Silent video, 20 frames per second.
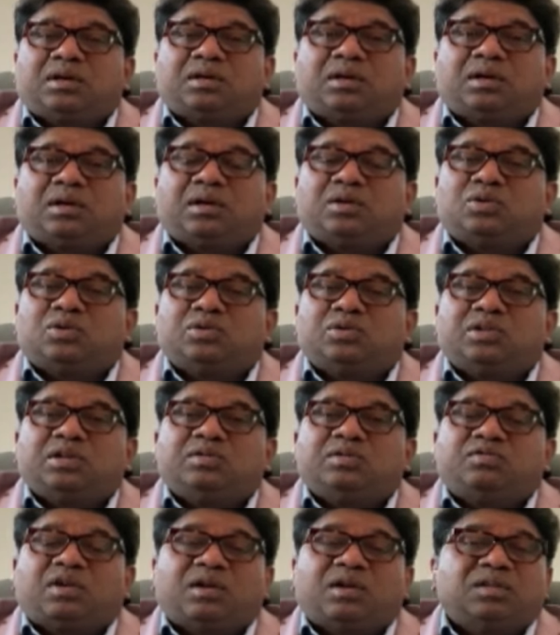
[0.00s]
I don't
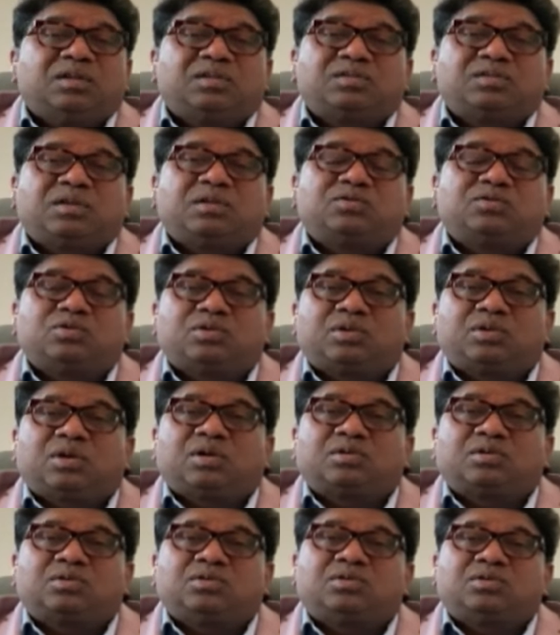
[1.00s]
think fathers also
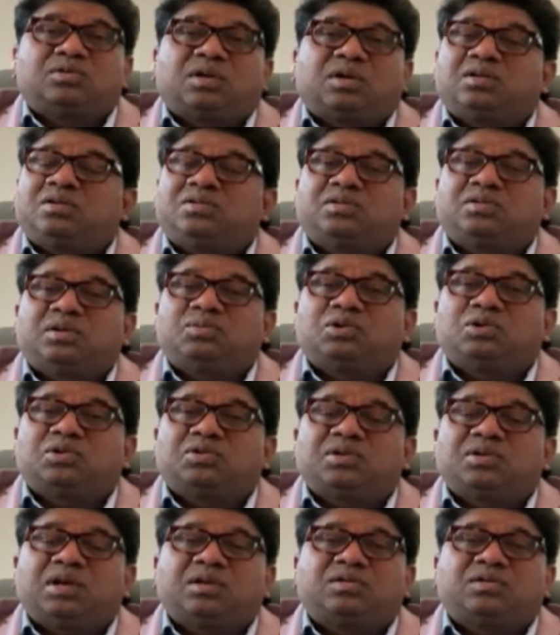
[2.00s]
talk to sons
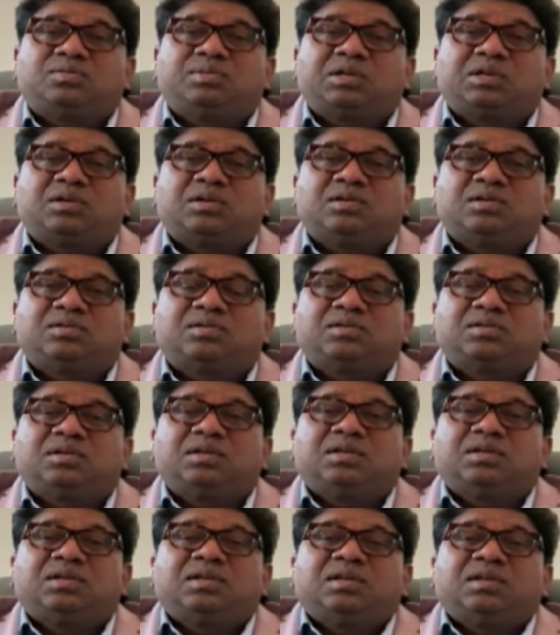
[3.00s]
about sex
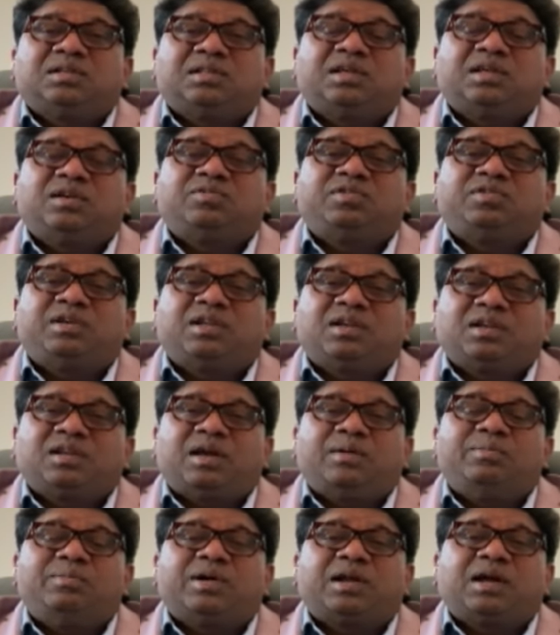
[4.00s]
because they
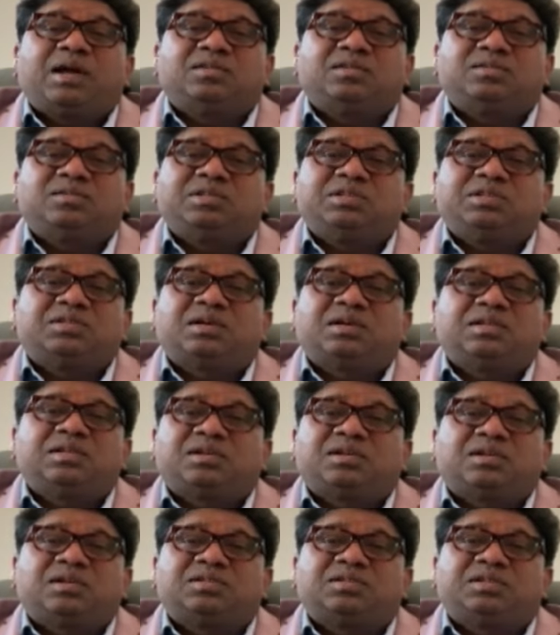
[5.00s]
feel embarrassed. It's a
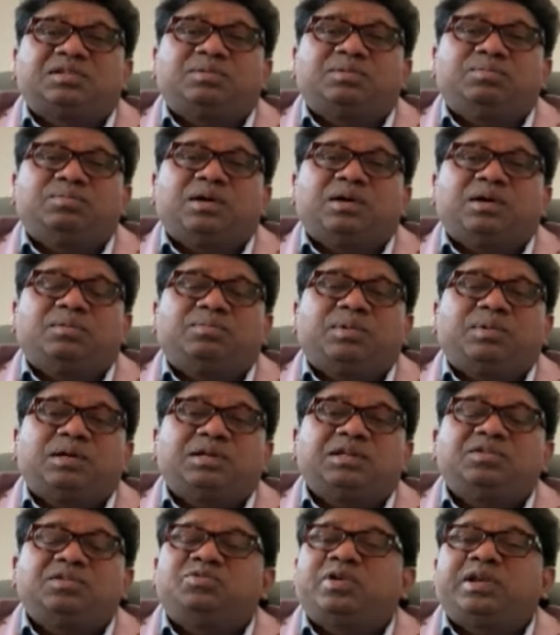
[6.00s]
cultural stigma,
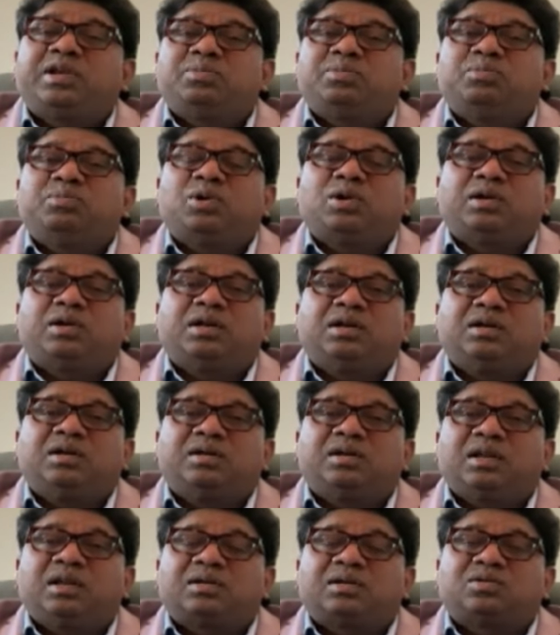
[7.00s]
but it's very
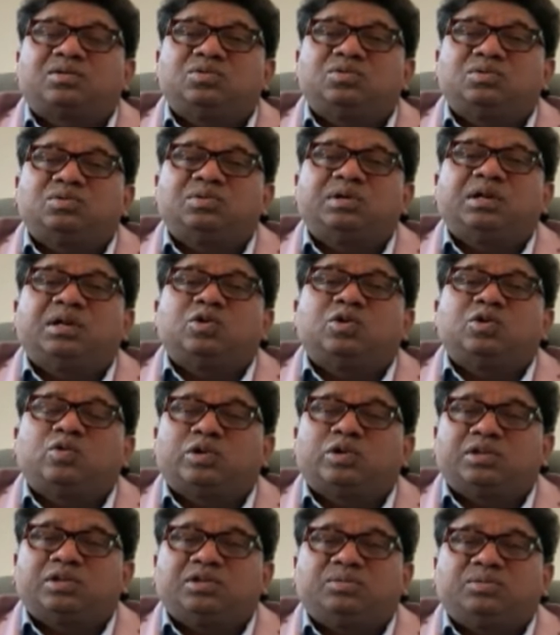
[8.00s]
important, like, to get
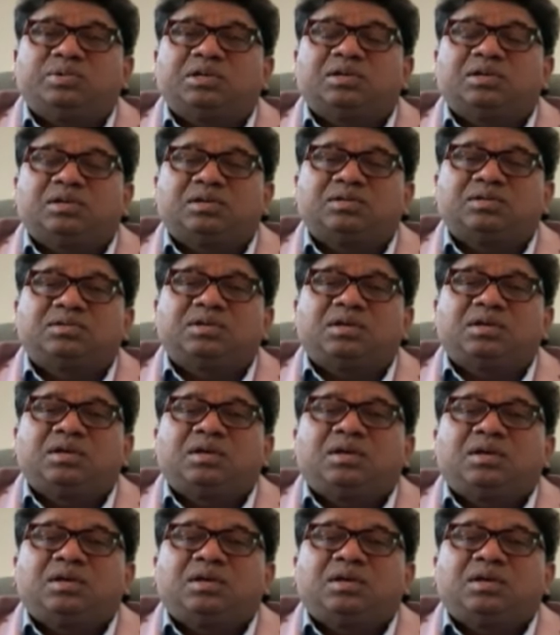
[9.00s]
over this, because